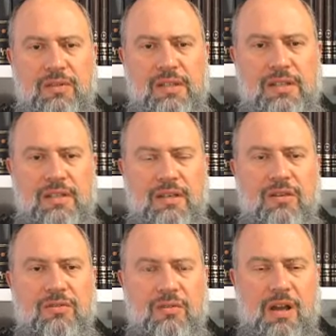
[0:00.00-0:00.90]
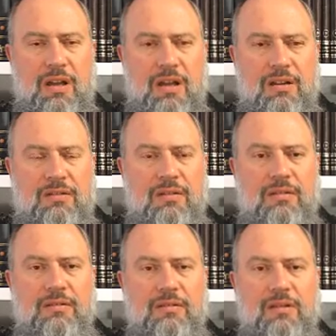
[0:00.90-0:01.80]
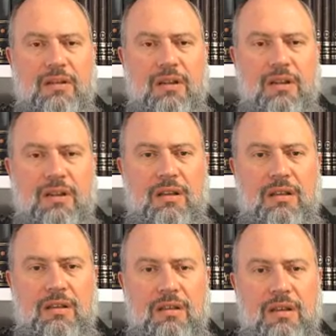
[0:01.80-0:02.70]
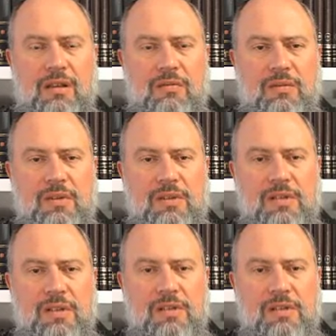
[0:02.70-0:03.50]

sea on dry land, and were